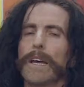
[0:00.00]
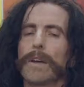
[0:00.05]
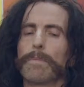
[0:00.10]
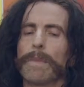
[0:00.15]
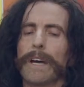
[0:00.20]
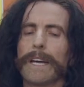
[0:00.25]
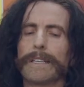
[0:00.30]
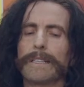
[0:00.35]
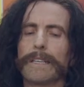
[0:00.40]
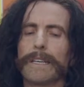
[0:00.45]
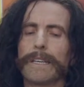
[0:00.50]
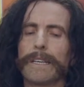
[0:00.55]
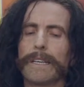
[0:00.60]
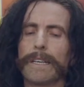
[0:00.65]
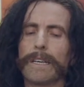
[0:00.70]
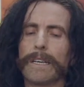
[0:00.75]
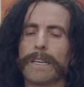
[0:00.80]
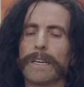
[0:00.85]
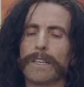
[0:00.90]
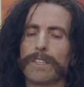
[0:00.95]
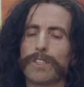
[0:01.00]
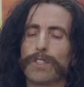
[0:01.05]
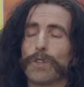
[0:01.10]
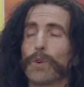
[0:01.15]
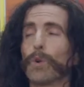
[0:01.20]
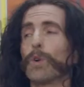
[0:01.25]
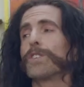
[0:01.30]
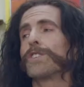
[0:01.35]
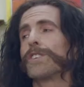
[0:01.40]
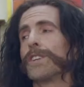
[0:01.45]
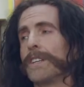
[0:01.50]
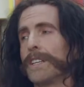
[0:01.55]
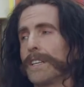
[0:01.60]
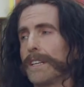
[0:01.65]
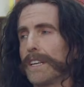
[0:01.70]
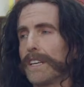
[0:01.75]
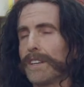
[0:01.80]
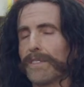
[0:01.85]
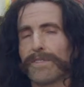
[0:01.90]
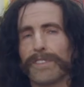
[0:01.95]
mainly Georgian
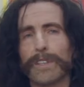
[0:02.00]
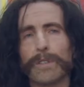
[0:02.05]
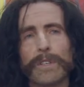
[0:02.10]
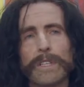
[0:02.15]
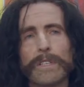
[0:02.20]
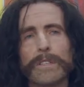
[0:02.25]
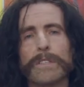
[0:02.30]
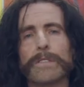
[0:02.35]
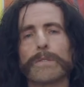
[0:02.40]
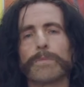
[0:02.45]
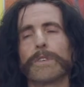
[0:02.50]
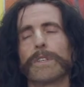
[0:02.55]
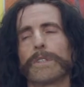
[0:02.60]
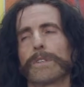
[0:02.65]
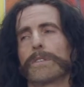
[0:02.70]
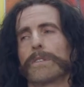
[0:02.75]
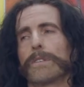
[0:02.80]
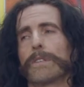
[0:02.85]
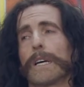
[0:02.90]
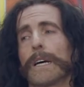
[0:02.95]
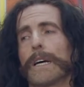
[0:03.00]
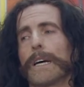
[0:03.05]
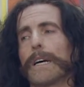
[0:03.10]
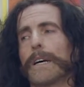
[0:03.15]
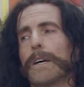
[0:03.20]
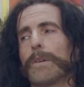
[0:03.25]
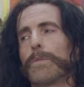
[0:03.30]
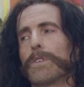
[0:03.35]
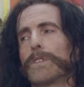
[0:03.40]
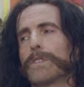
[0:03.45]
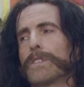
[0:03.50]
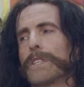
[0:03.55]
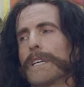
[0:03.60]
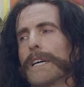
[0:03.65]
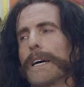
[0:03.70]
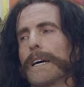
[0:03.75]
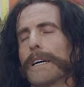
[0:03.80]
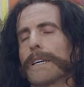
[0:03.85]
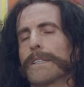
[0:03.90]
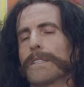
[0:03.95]
influence, which was the
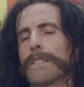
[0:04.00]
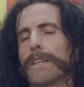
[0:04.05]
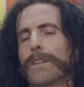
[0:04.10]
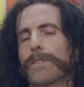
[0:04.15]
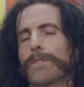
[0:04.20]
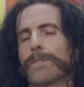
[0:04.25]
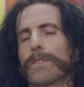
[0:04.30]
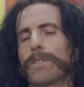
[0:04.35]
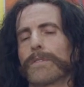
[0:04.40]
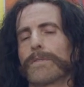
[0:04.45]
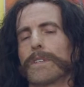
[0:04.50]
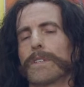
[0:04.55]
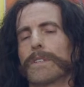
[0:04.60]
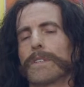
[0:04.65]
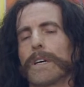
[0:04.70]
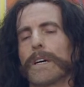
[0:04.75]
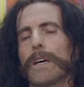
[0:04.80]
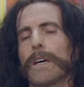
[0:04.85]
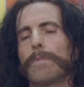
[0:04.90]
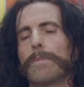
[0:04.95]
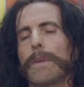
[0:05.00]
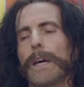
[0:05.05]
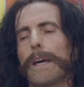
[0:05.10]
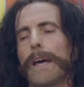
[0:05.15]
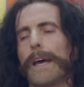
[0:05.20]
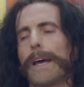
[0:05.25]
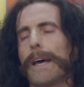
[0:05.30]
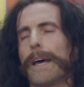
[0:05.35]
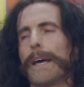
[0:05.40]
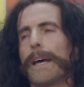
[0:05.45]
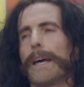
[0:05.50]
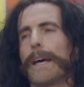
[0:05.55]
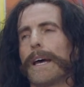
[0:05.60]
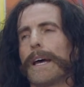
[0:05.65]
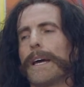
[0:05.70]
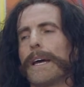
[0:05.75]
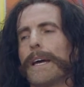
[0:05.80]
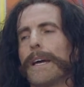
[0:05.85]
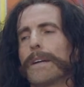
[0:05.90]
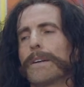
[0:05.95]
architecture of the time.
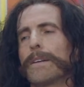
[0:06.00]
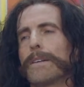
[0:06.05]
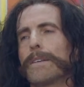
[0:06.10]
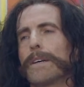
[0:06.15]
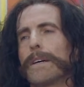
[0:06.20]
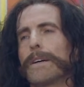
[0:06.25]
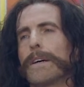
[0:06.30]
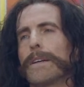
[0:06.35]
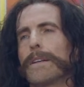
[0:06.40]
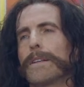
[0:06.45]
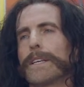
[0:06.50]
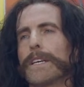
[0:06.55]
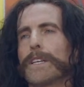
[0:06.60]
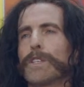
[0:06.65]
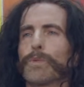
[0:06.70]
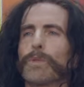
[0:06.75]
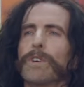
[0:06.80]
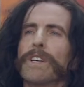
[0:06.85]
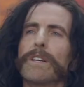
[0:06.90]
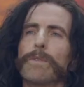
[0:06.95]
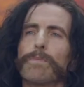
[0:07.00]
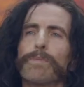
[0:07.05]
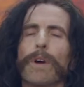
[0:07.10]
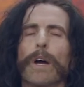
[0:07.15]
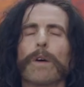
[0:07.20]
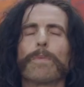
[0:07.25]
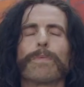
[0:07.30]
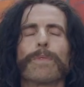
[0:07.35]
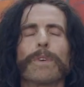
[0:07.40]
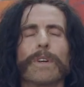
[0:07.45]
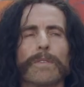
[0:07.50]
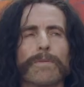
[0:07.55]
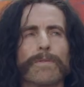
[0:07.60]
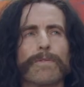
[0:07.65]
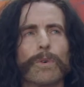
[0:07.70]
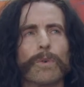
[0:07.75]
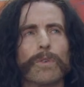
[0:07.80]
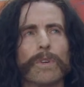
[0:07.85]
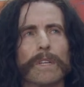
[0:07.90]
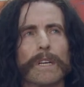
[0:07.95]
And these were inappropriate
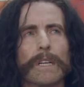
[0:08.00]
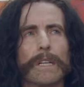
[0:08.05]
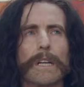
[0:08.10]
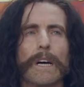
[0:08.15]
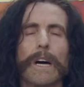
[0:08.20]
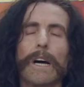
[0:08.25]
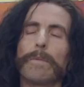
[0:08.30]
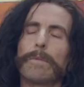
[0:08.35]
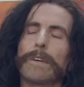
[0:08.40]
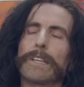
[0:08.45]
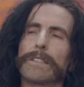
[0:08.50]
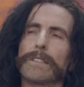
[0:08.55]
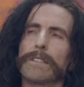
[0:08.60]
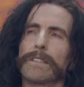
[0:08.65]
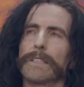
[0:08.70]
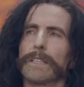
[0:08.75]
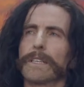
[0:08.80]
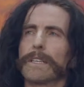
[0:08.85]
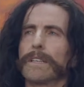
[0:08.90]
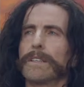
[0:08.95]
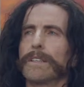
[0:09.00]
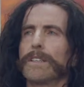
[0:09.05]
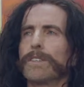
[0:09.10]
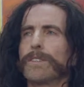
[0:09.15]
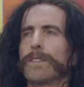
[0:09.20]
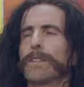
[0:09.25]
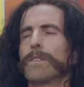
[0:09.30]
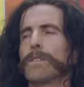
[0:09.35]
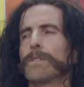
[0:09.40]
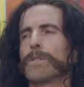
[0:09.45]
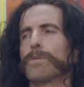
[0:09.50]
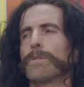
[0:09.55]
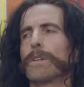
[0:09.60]
for the climate and the conditions,